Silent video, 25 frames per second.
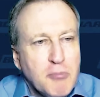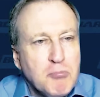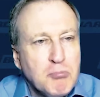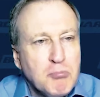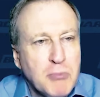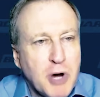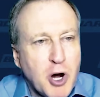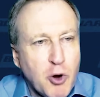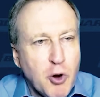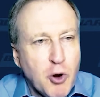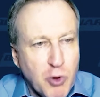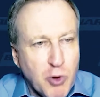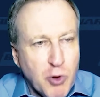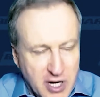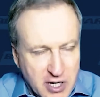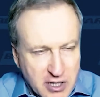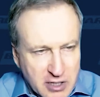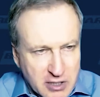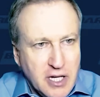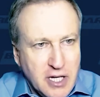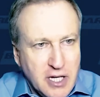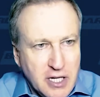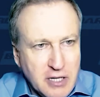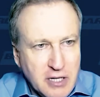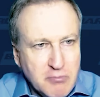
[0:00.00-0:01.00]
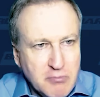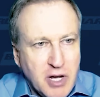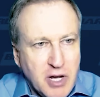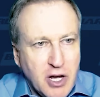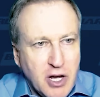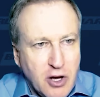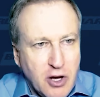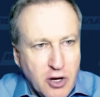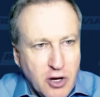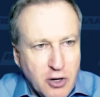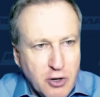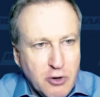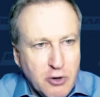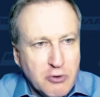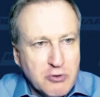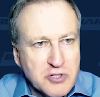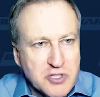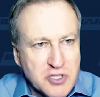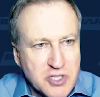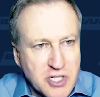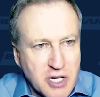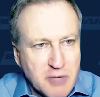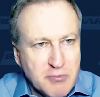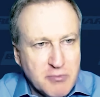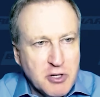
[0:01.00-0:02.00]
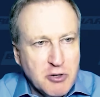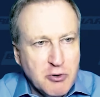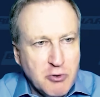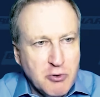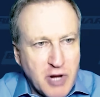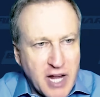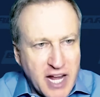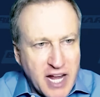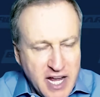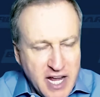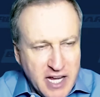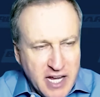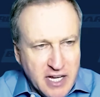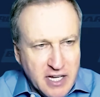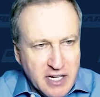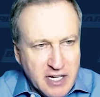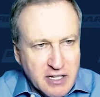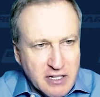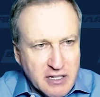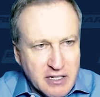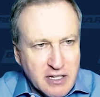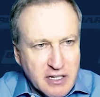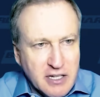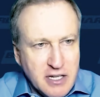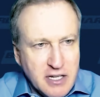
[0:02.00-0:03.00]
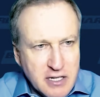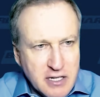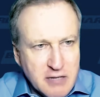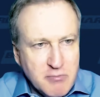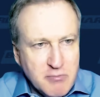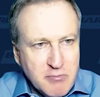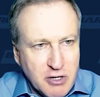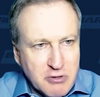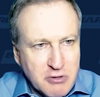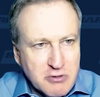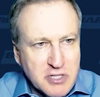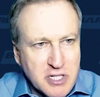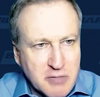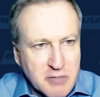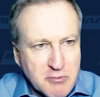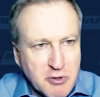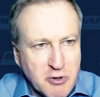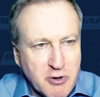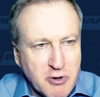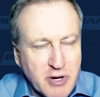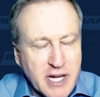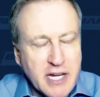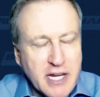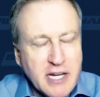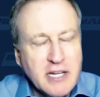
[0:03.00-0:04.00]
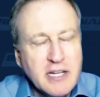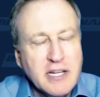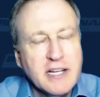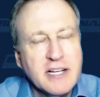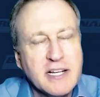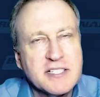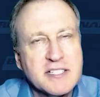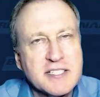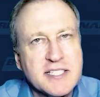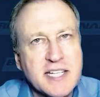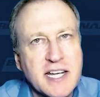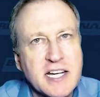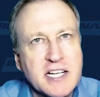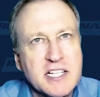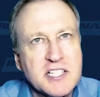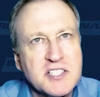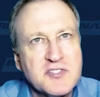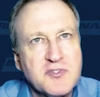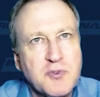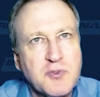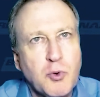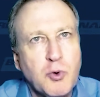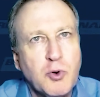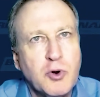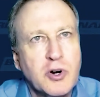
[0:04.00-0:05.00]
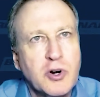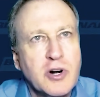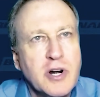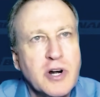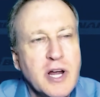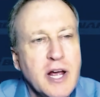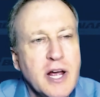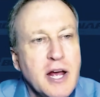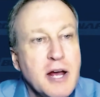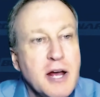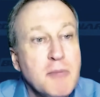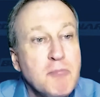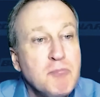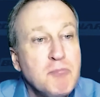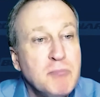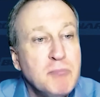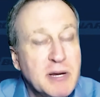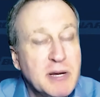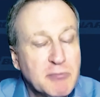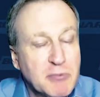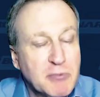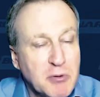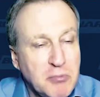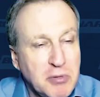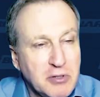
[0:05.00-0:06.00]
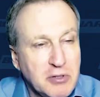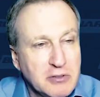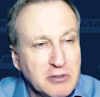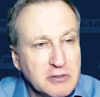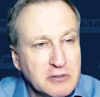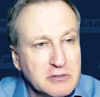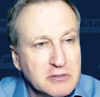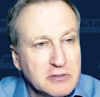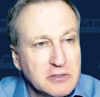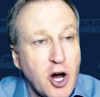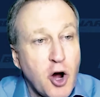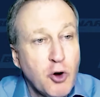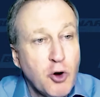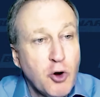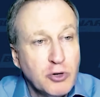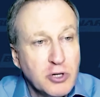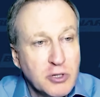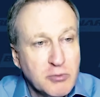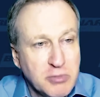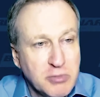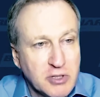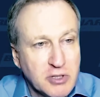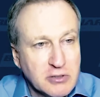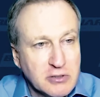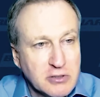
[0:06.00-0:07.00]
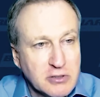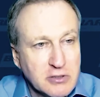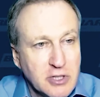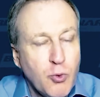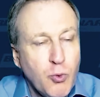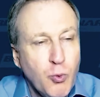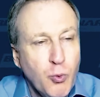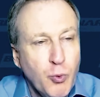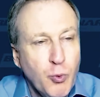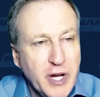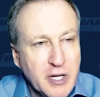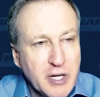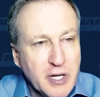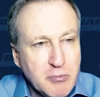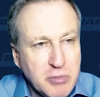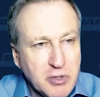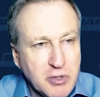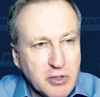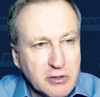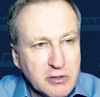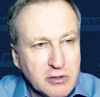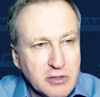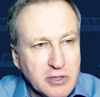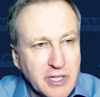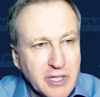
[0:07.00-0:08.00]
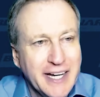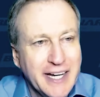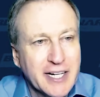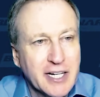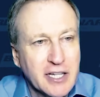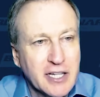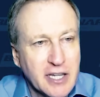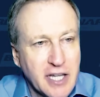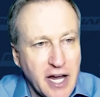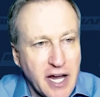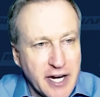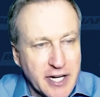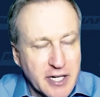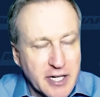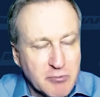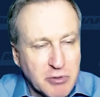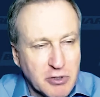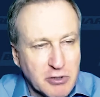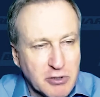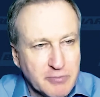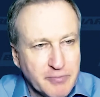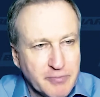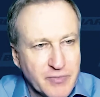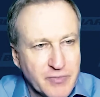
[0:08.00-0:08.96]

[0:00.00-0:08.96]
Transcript: MOA, M O W A. M O W A. It stands for memorable, ownable, winnable, and alignable.